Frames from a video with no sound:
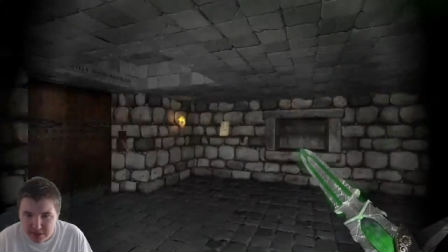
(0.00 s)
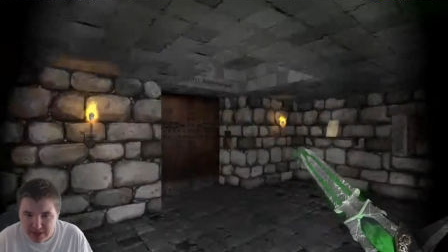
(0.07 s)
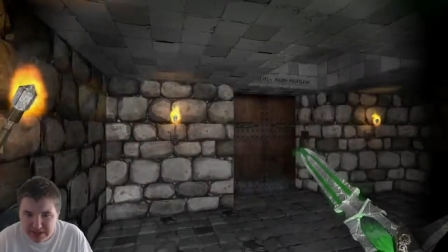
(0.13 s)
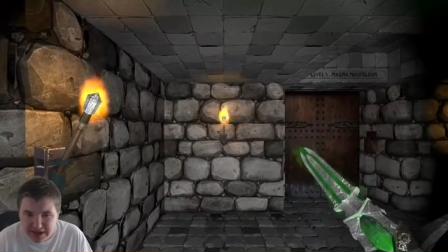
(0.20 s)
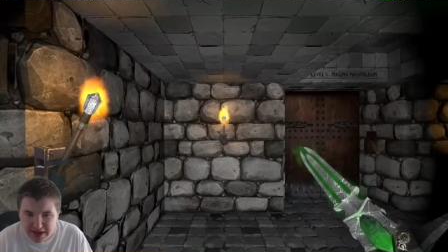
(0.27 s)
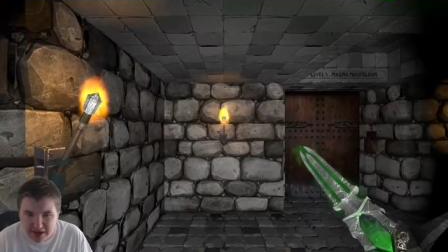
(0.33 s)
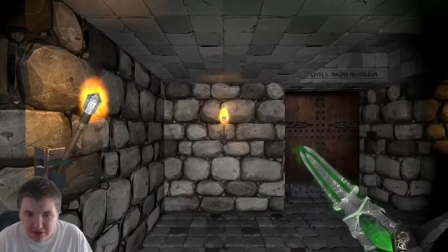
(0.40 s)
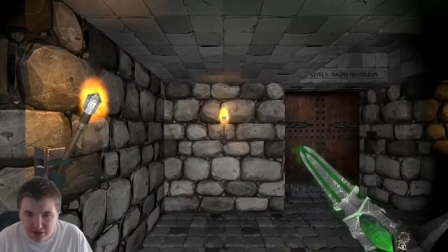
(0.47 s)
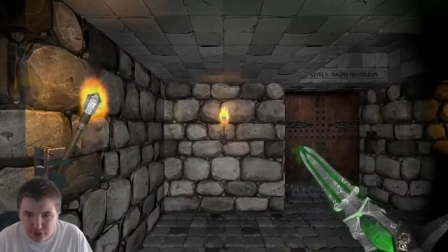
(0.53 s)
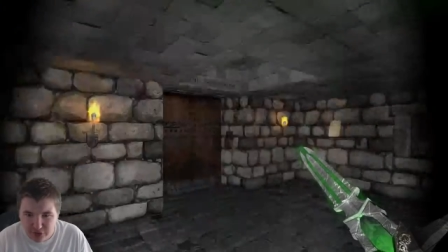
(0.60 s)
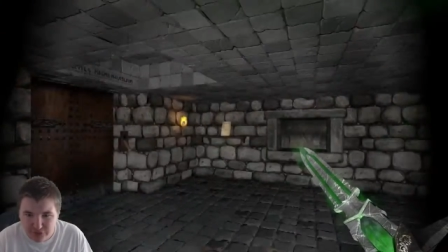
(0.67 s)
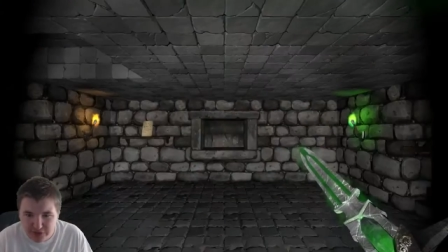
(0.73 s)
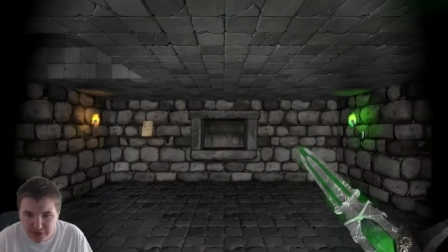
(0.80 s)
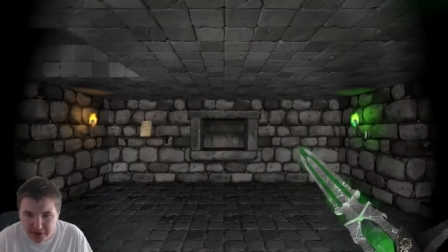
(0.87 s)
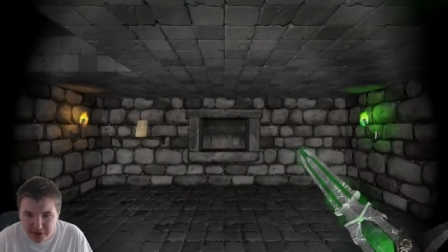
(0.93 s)
That is so
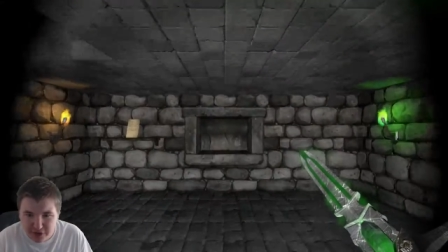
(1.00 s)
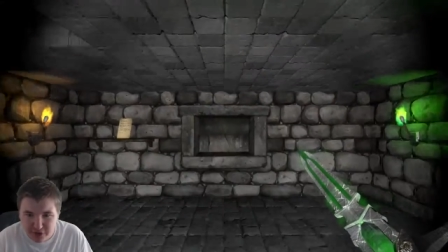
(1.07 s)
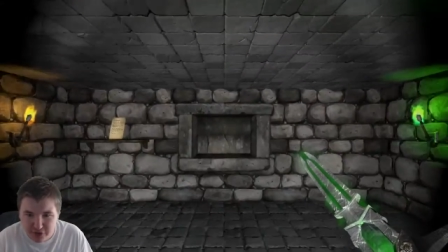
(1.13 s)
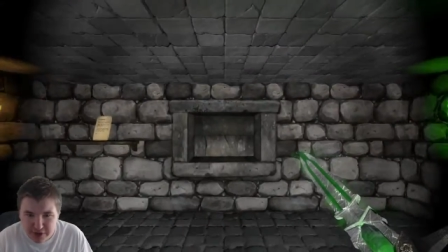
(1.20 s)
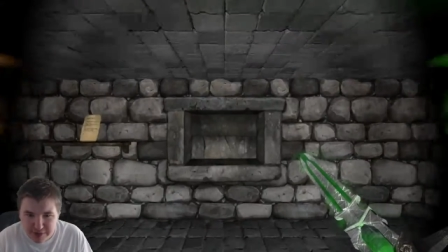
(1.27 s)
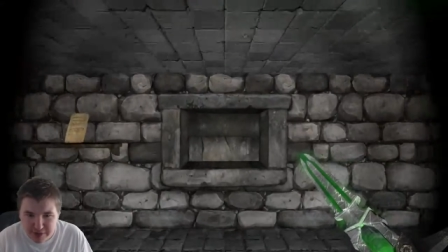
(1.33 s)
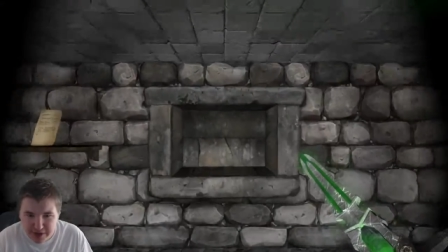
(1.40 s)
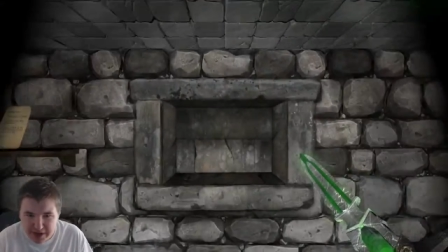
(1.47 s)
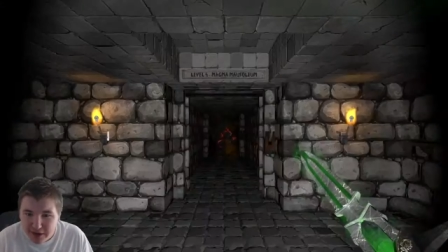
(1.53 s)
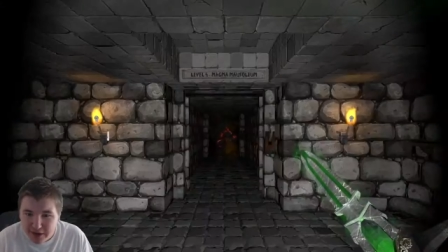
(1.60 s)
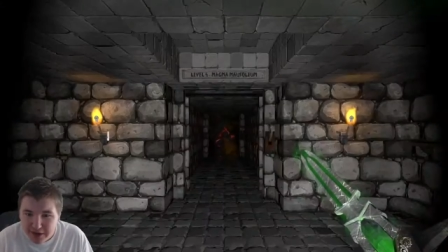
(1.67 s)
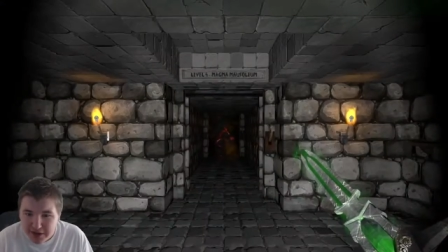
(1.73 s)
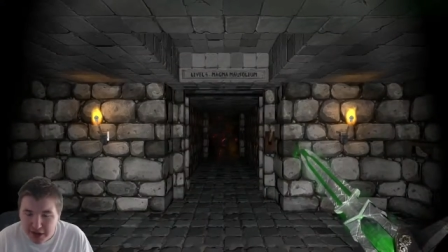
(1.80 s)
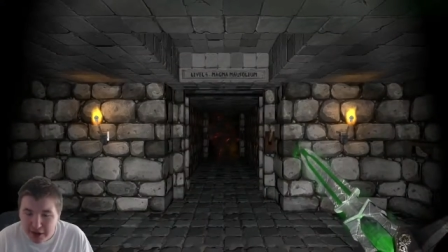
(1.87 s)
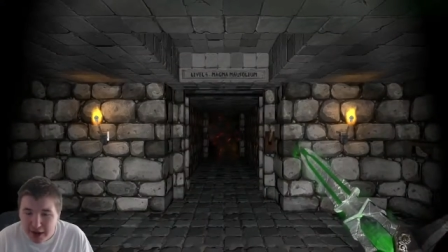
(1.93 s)
fucking creepy.
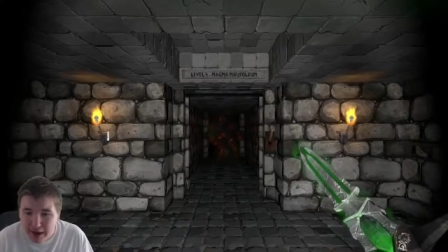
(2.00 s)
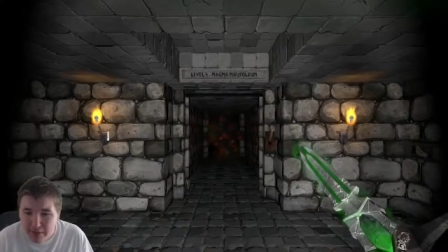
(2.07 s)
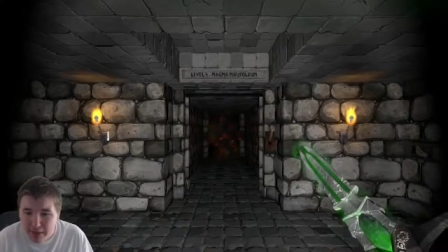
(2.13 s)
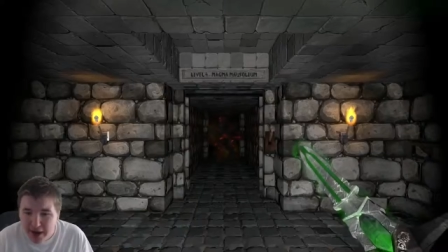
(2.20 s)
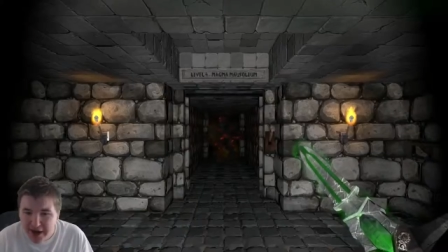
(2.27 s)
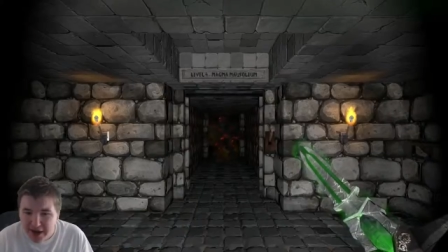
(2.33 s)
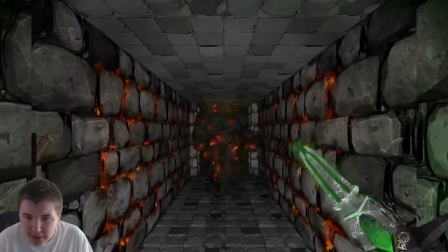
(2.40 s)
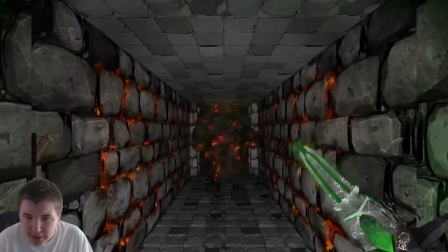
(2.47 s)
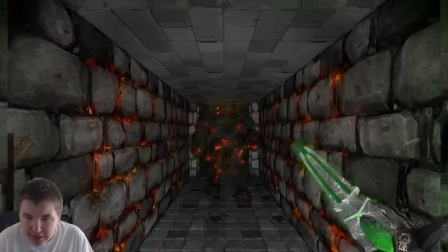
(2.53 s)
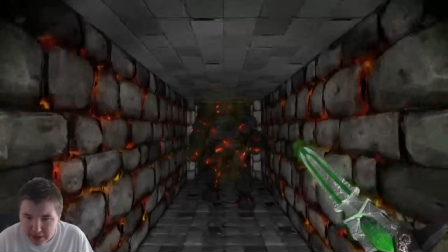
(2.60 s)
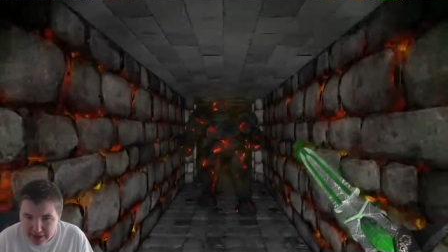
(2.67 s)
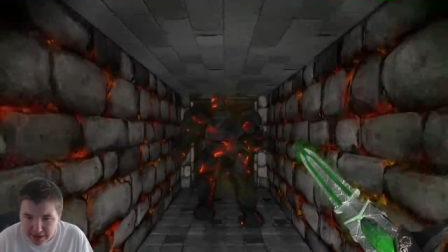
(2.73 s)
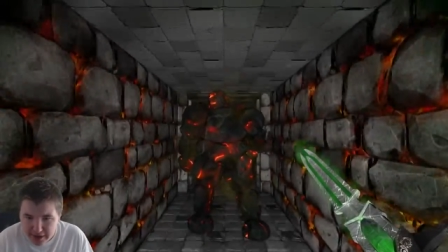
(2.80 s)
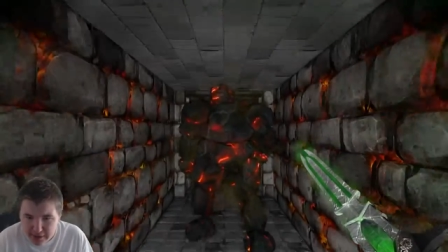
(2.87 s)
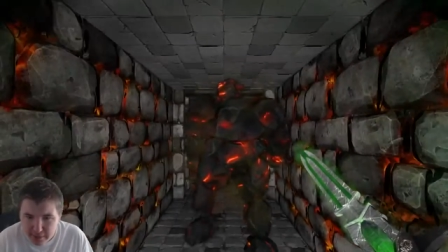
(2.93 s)
Go that way! Can I
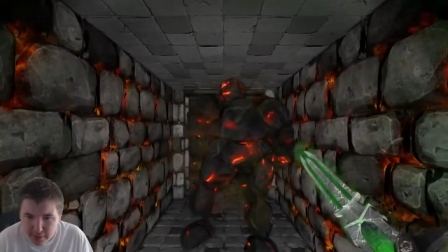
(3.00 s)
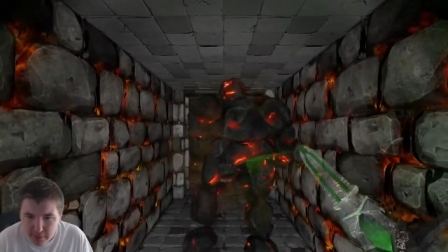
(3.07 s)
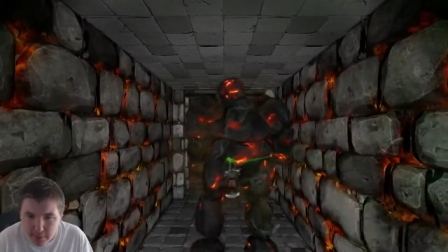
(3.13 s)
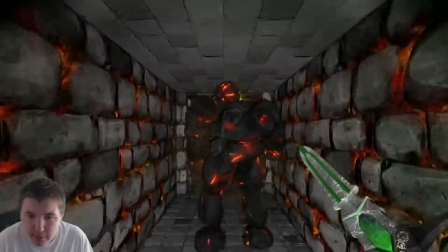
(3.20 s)
hit him?